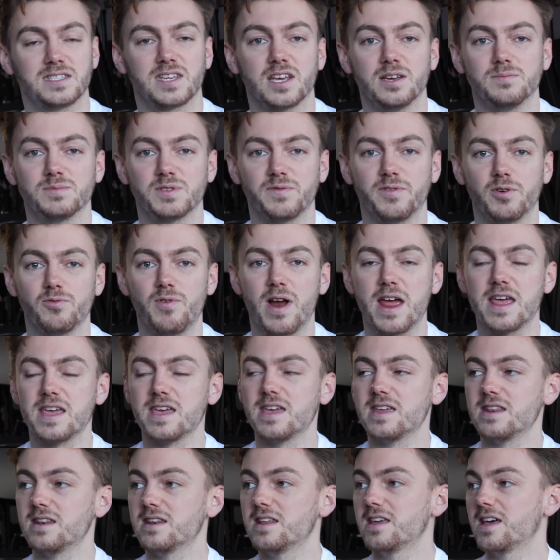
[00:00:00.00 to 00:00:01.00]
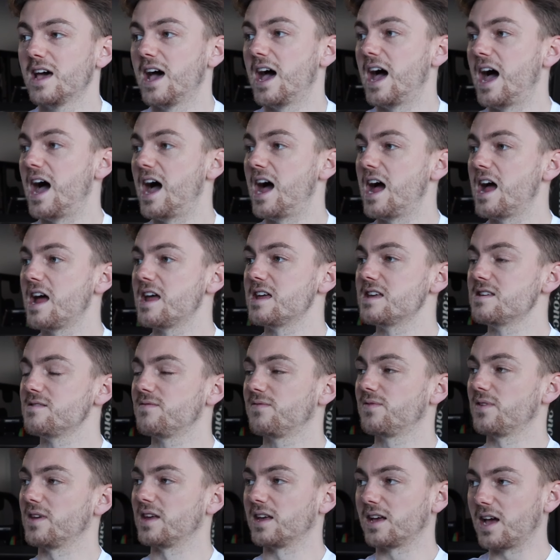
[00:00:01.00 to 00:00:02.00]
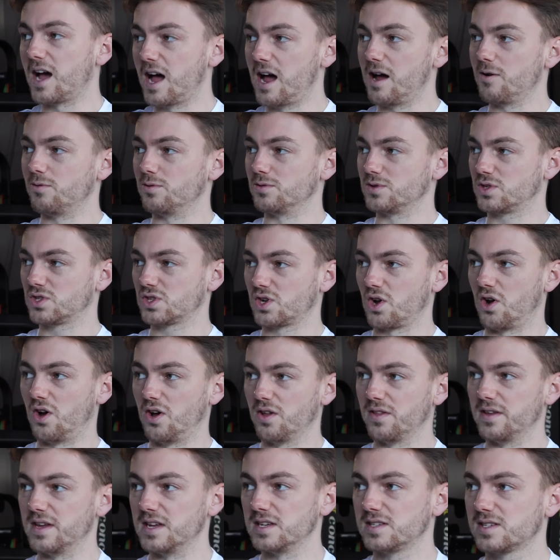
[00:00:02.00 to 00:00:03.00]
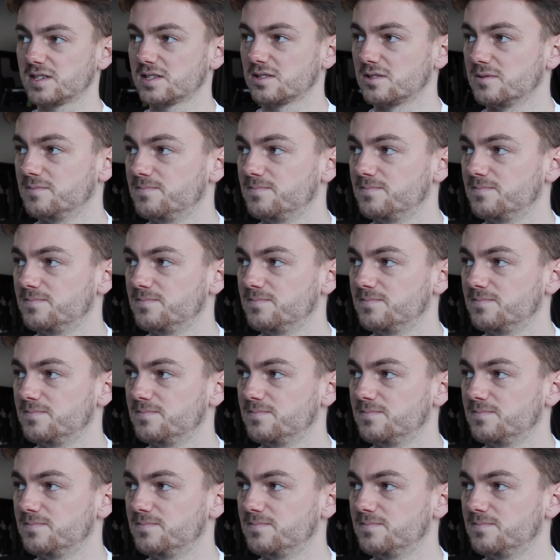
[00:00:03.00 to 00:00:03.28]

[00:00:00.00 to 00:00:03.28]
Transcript: terms of a rating, I think I would score this